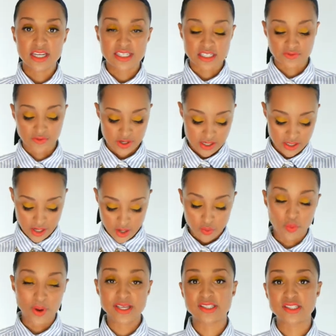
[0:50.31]
different
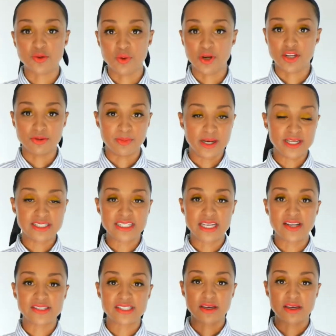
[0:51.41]
ways to work your button downs,